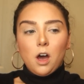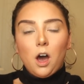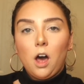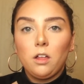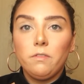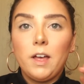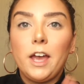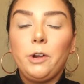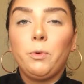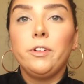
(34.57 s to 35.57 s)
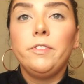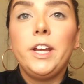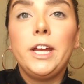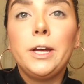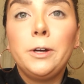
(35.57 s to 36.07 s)
all of that in one
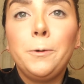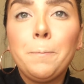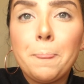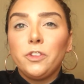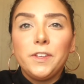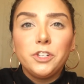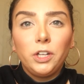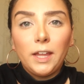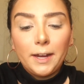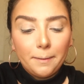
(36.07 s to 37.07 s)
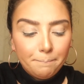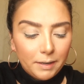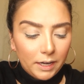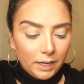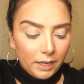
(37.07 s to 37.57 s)
video. So these are like
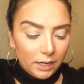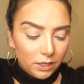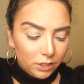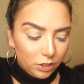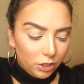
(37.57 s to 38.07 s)
my